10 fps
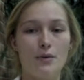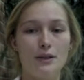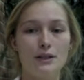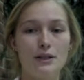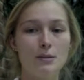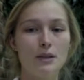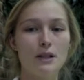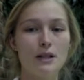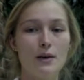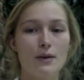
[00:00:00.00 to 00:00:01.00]
The
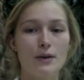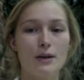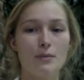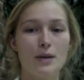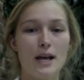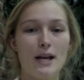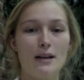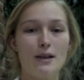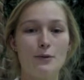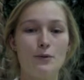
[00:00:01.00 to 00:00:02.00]
stimulus, however, can be
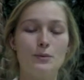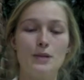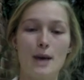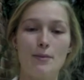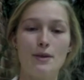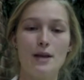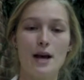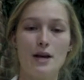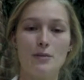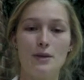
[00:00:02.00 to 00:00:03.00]
anything from tapping the
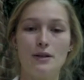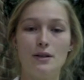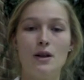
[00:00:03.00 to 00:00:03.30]
abdomen,